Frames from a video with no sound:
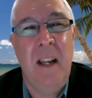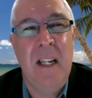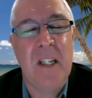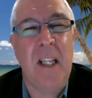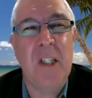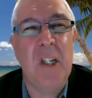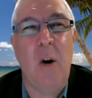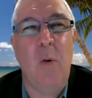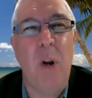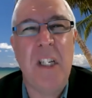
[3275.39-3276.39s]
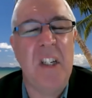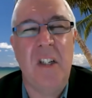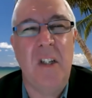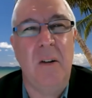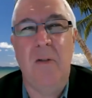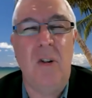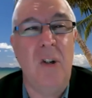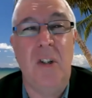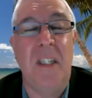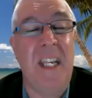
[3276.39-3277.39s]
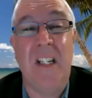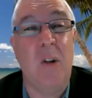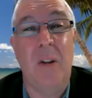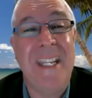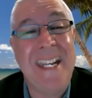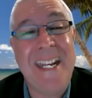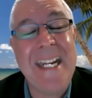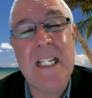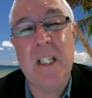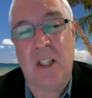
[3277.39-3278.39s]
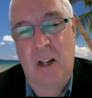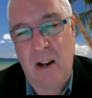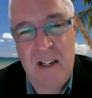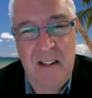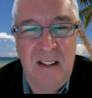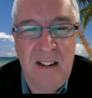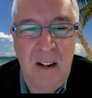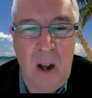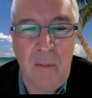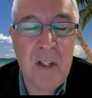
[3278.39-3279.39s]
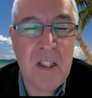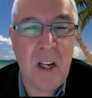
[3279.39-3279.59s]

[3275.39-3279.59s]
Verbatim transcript: So there's no reason to introduce things on the inside of it.